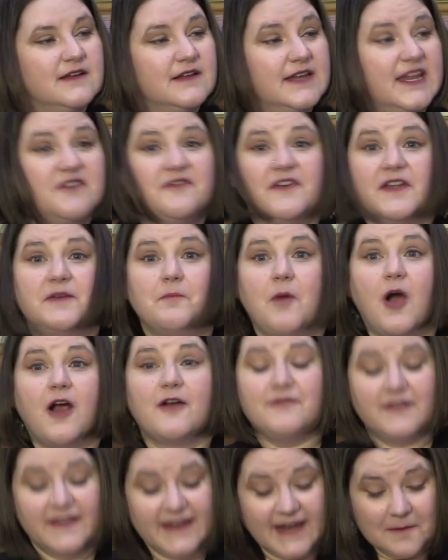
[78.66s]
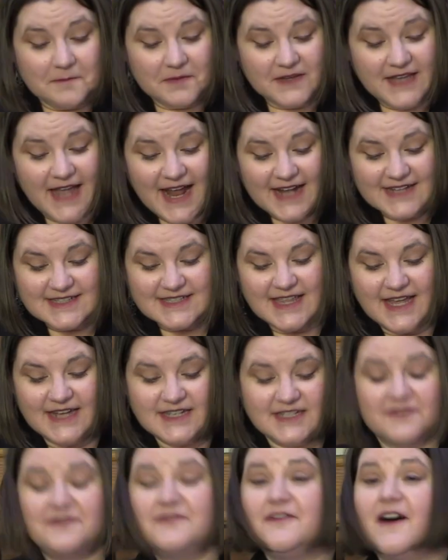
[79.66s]
even marveling at plants
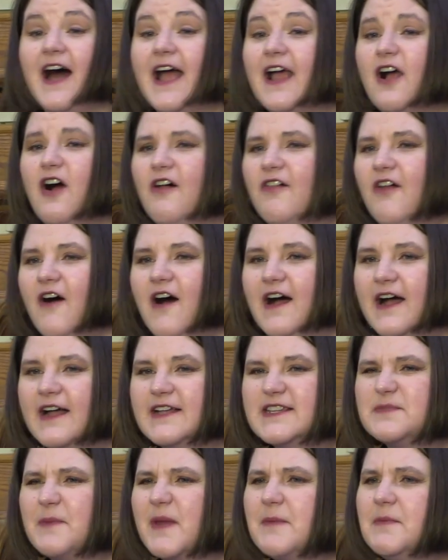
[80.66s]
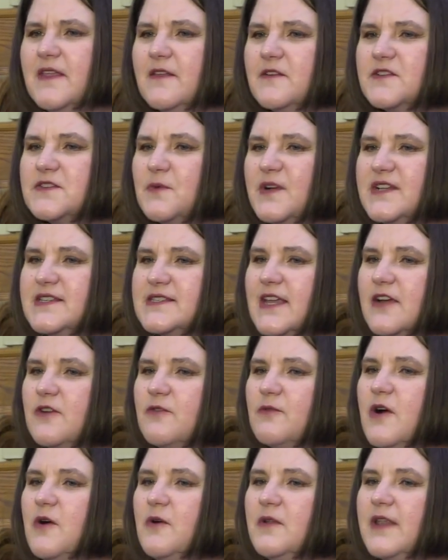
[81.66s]
that defy all odds, maybe those ones that
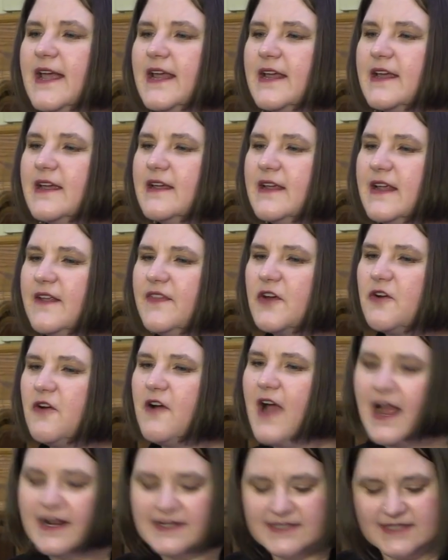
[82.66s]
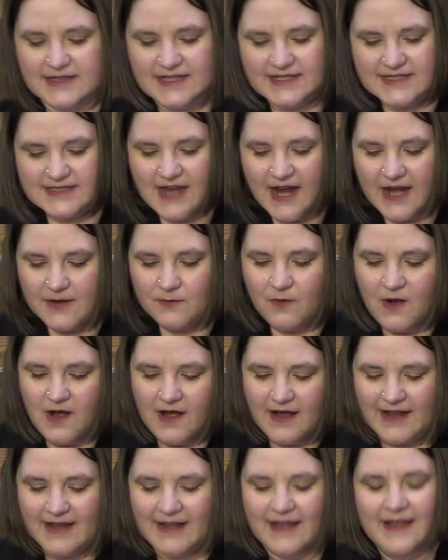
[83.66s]
grow like in the cracks in the
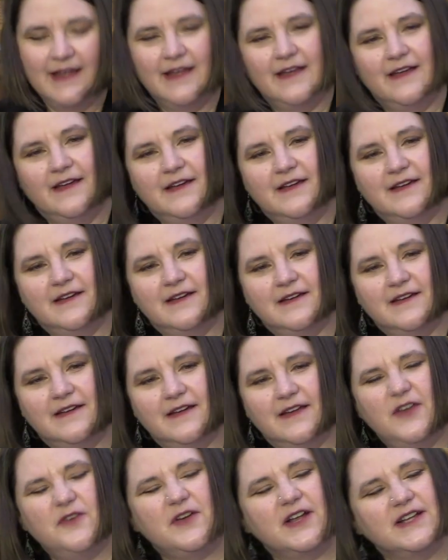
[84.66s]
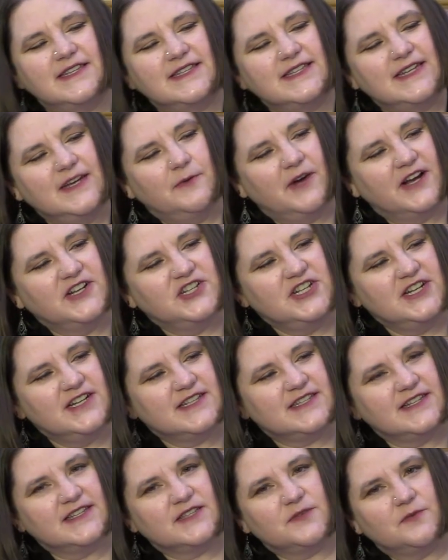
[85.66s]
sidewalk, you can see why
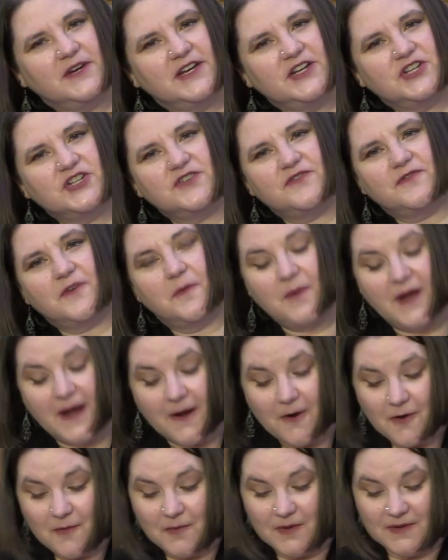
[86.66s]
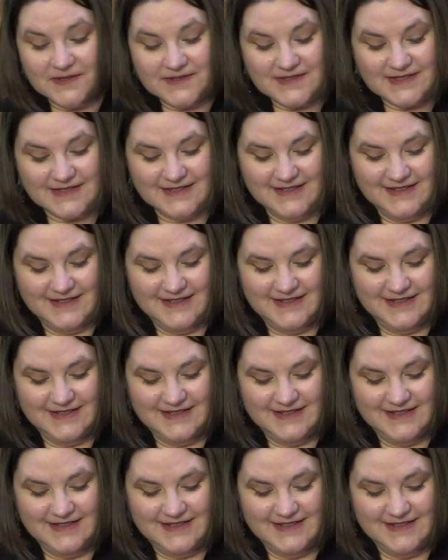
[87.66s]
Jesus reached for parables.